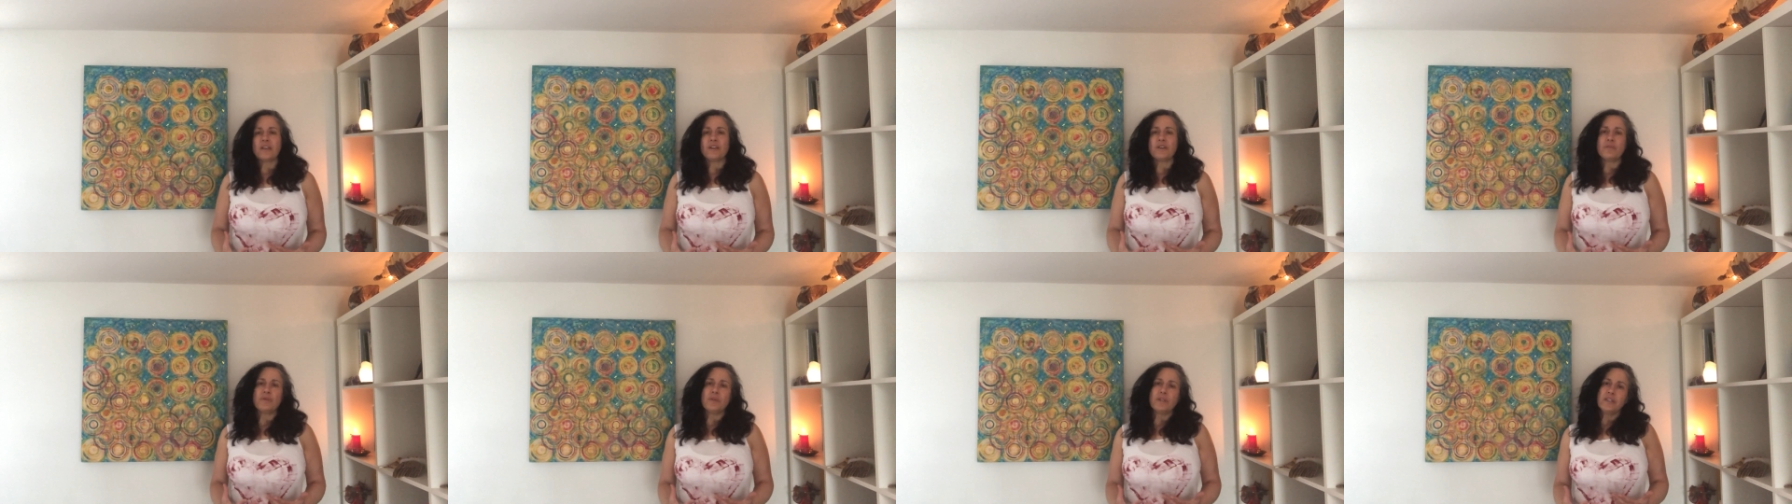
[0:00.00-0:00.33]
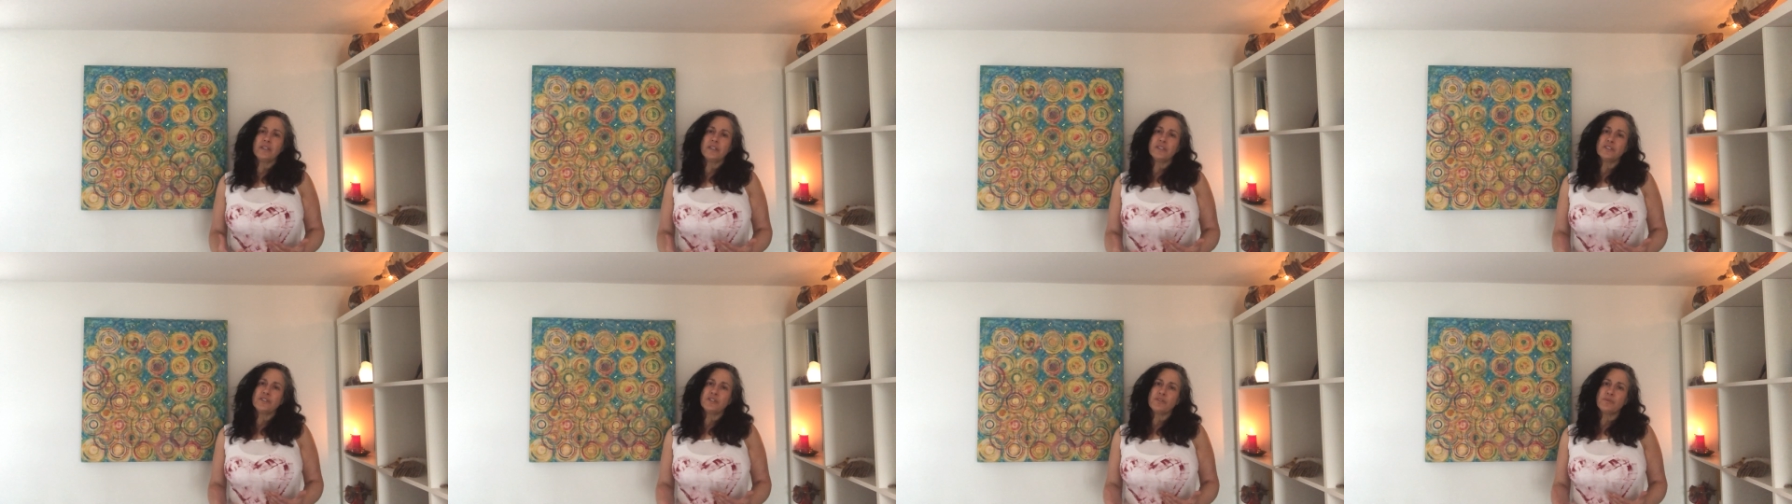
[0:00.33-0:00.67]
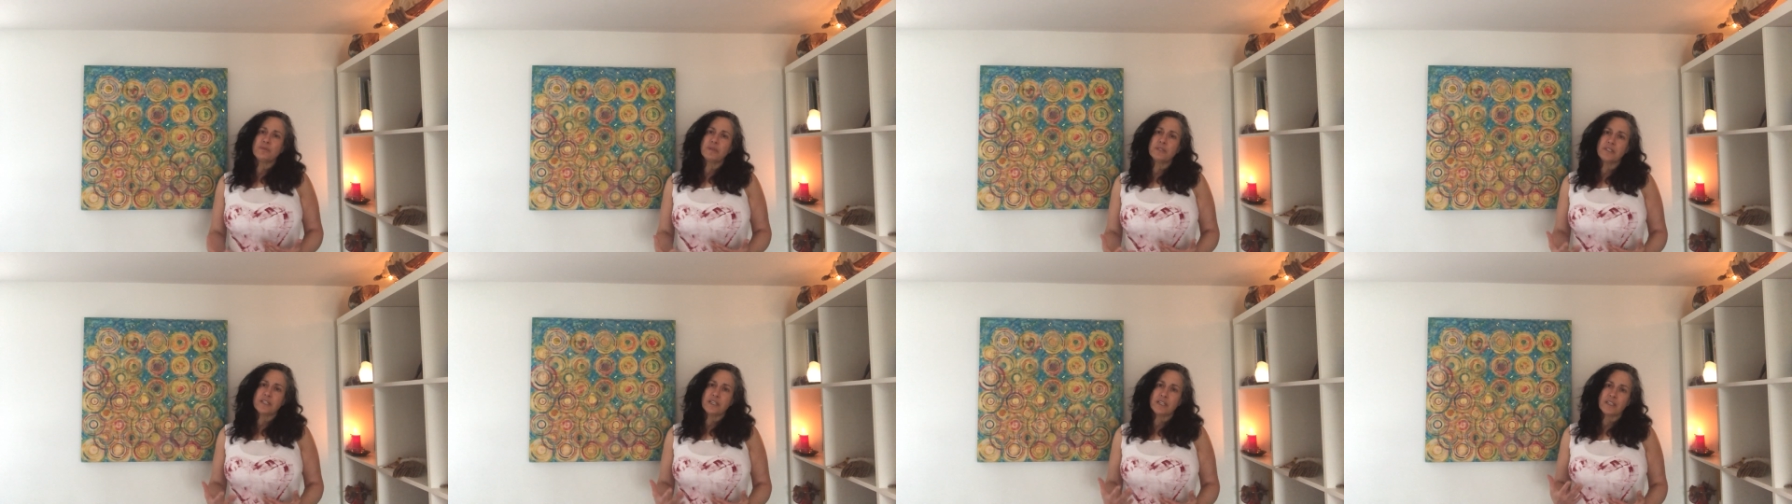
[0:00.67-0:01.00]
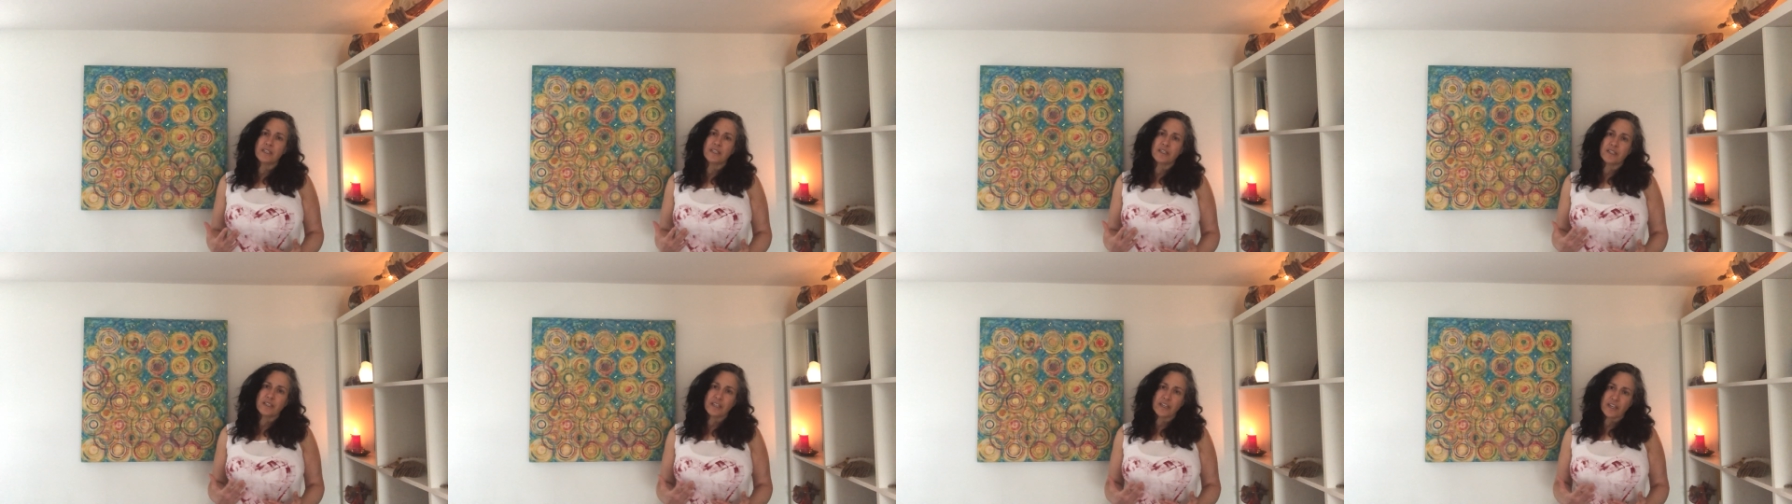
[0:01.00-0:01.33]
We need to be
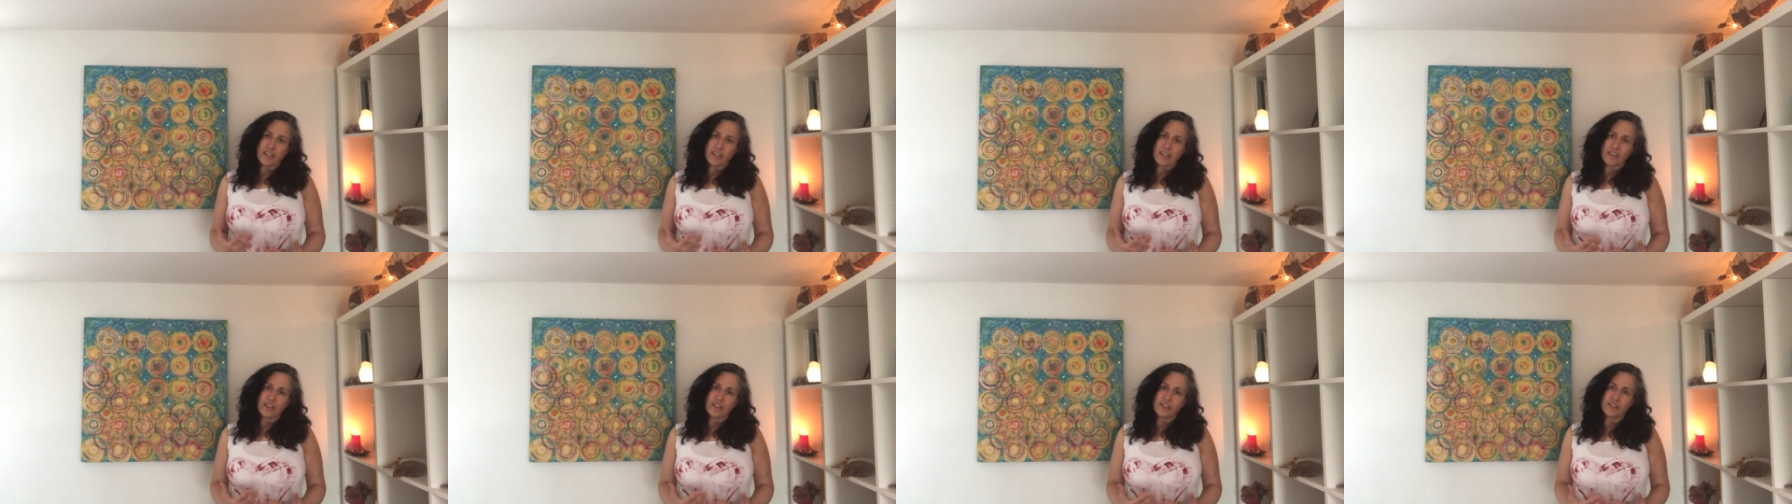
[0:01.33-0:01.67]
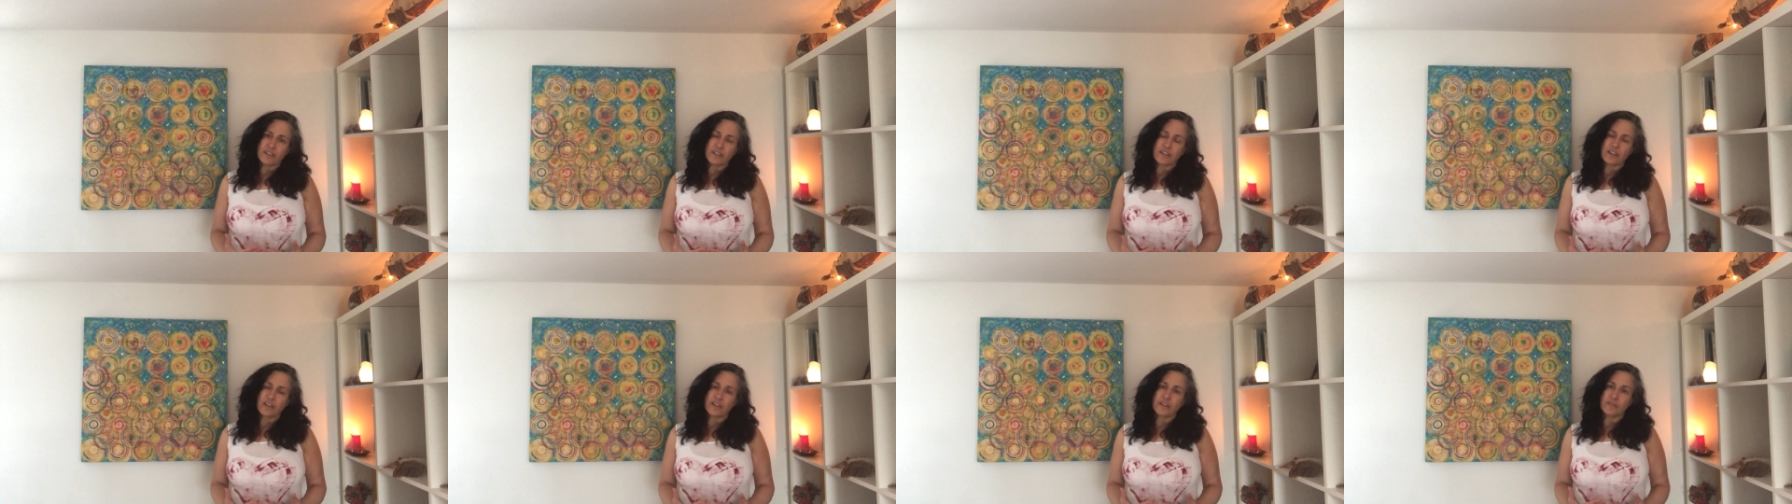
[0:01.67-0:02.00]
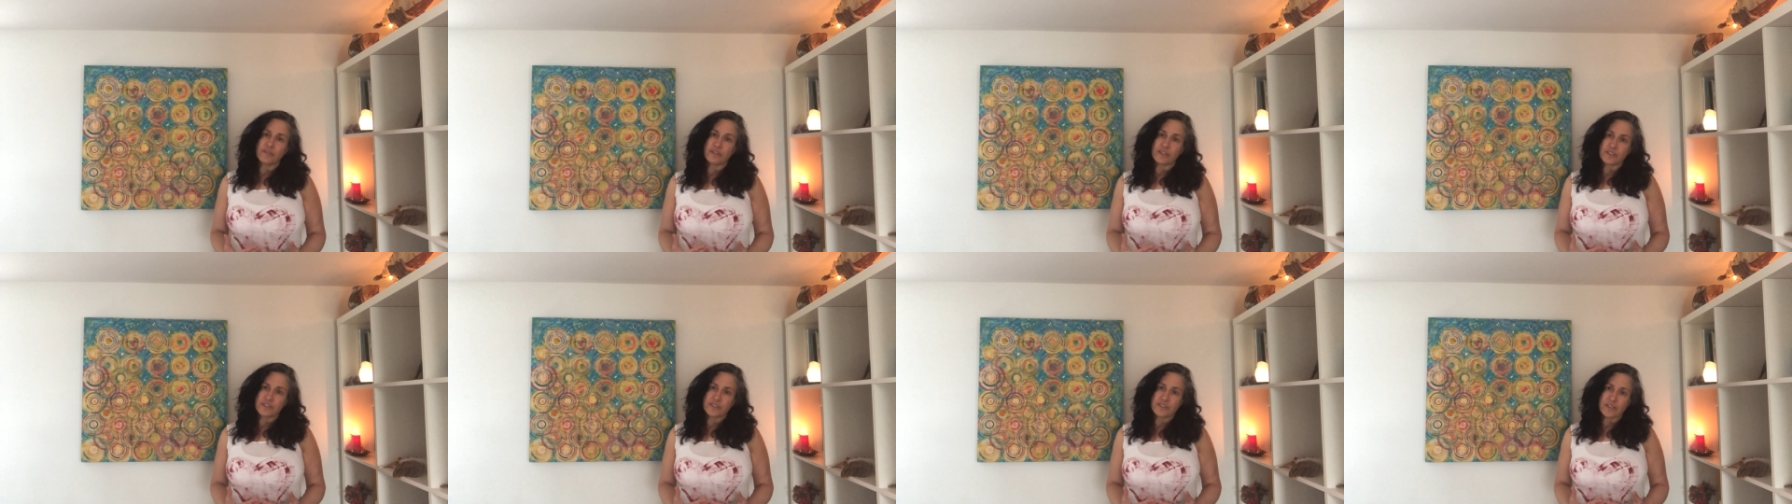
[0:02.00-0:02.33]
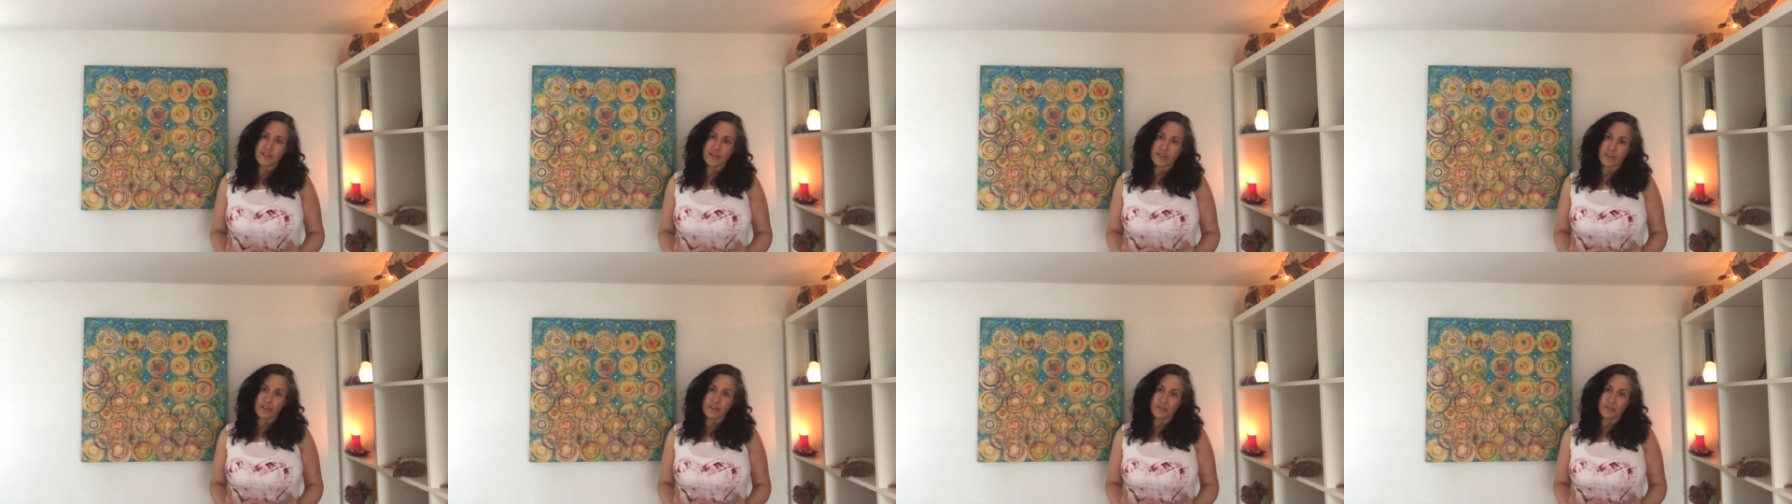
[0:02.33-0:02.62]
taking care of ourselves.